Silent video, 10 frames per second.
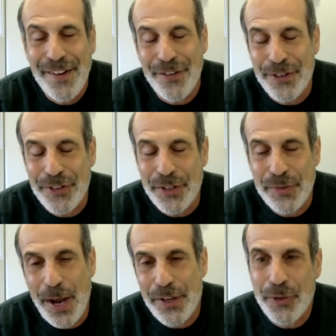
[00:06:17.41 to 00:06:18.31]
For
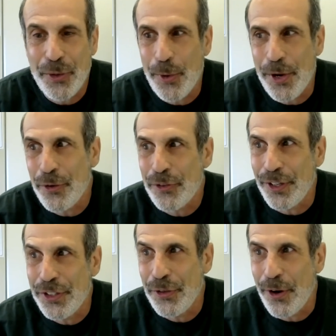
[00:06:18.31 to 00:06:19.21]
instance, my school, we
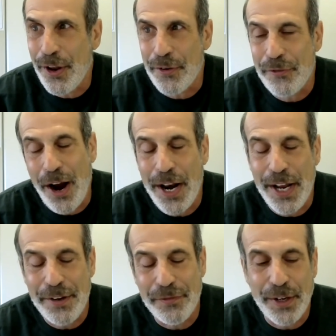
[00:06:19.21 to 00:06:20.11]
usually do it on a
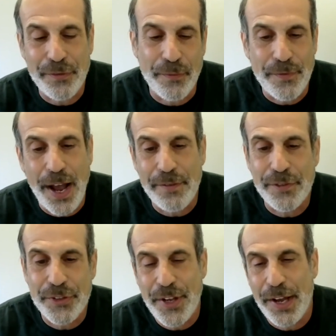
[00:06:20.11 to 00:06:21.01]
Friday evening from 5
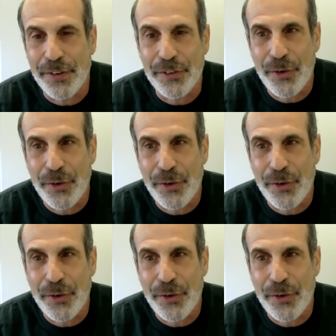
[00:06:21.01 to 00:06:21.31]
to 7.